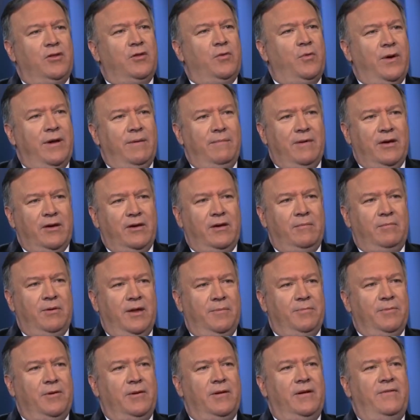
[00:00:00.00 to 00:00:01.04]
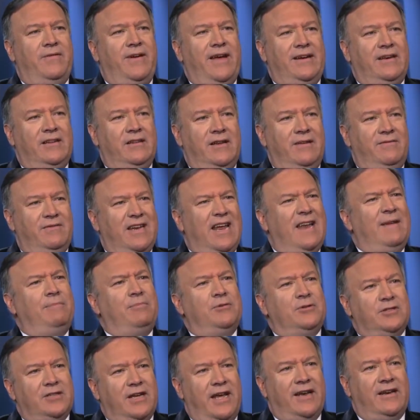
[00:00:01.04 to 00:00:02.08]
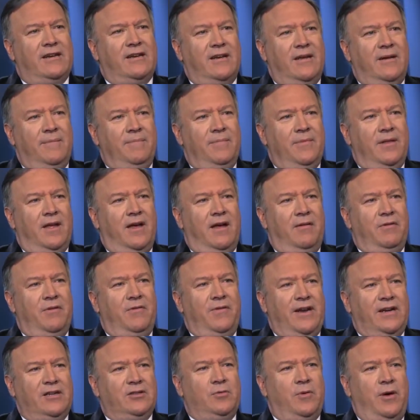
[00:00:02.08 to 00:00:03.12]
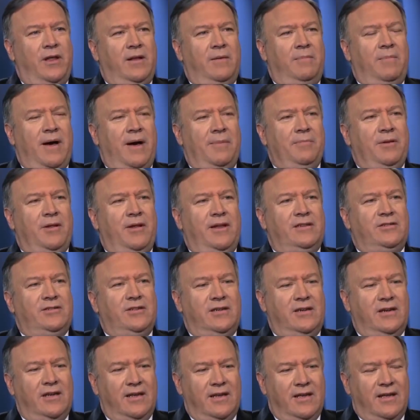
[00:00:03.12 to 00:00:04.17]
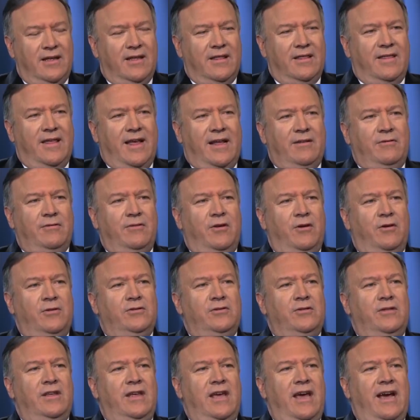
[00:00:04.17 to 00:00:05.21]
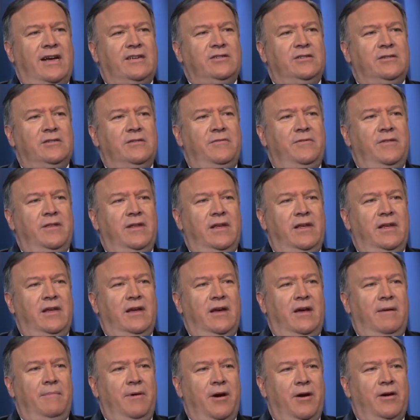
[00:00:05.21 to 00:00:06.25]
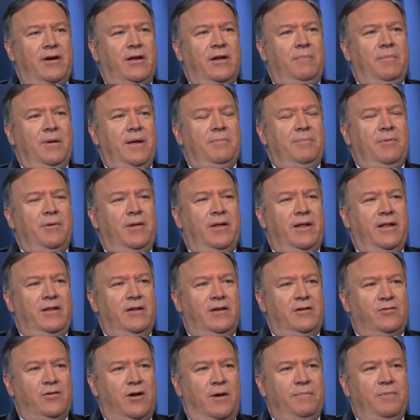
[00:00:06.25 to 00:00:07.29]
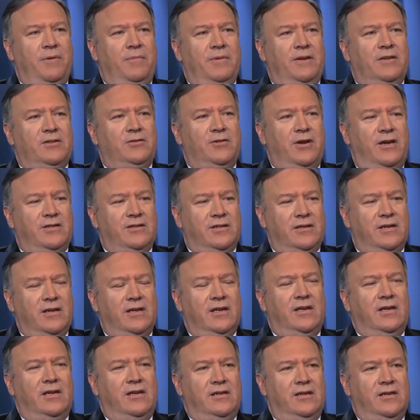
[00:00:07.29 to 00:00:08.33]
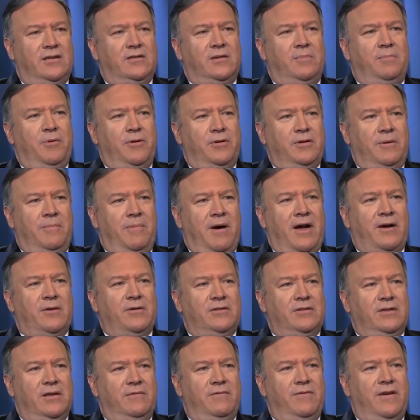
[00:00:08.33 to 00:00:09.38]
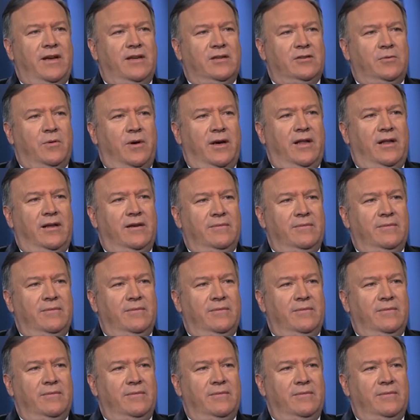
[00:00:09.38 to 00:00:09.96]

3 million people have had to leave. 10% of the Venezuelan population. Those are the actions of the American people and the Trump administration to support democracy in Venezuela.